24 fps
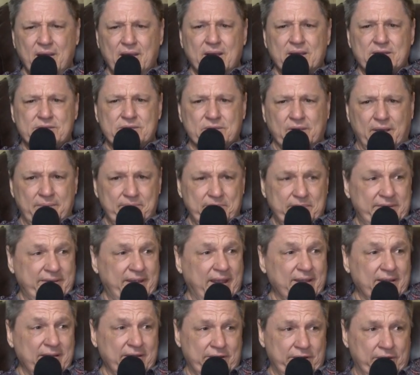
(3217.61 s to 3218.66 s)
So I'm
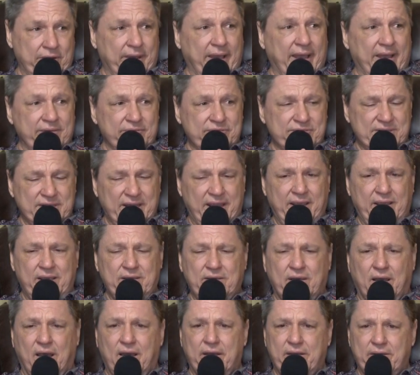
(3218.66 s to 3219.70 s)
telling you, I've seen
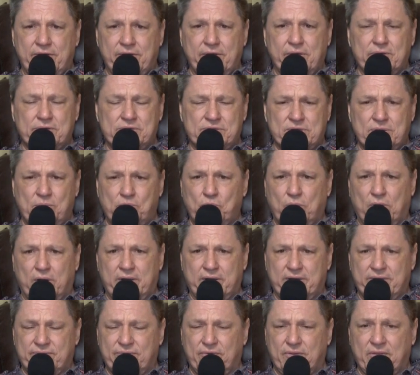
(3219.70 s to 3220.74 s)
God do some
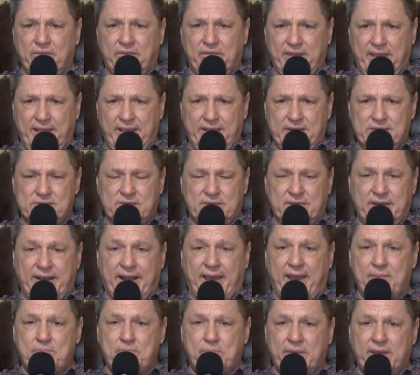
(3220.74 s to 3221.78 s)
wonderful things, and
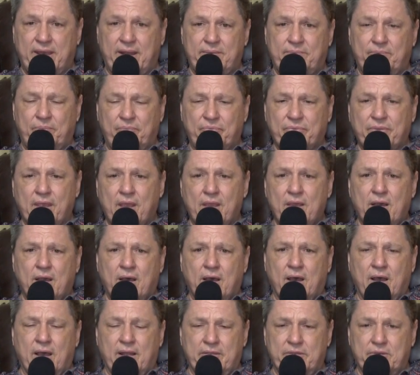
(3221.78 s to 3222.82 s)
I've been
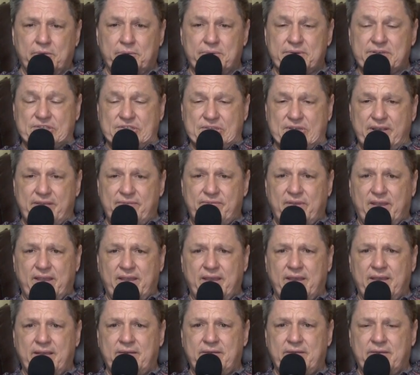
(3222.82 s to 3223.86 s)
on the
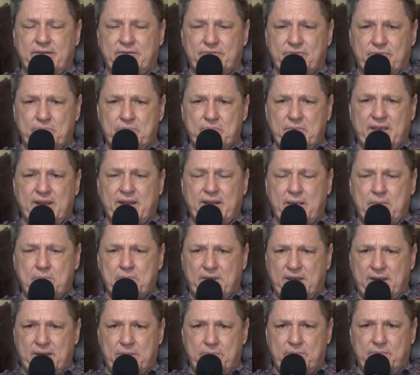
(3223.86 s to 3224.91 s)
receiving end of many,
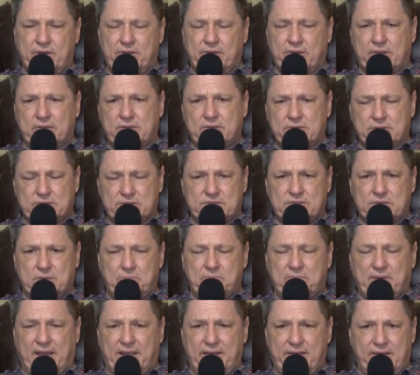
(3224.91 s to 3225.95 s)
many miracles in
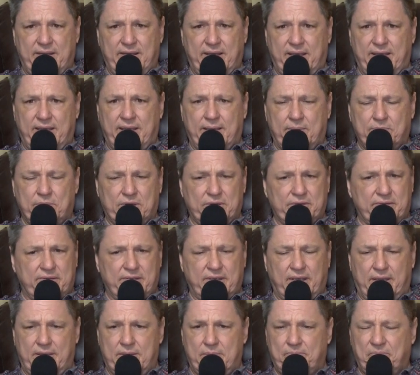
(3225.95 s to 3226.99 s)
my day. I'm going to
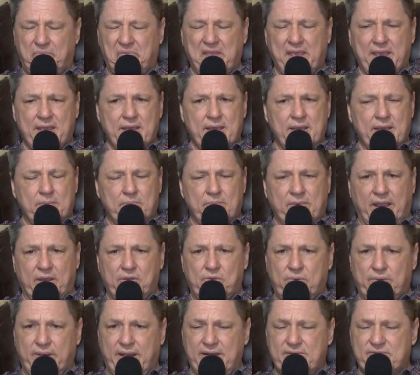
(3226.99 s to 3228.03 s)
tell you, my
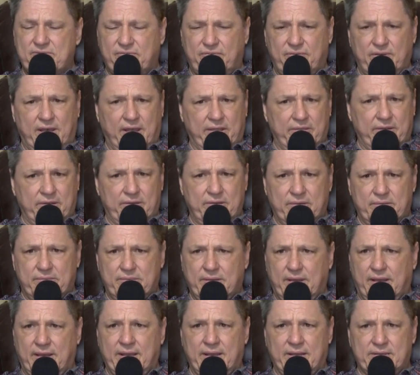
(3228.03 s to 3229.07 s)
grandfather
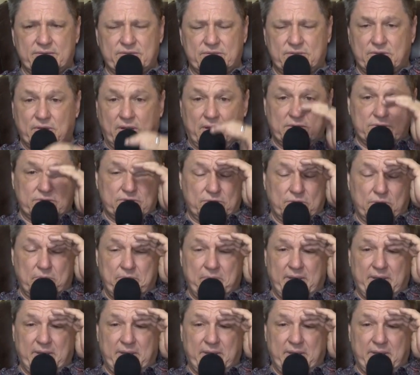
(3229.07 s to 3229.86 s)
uh, saw so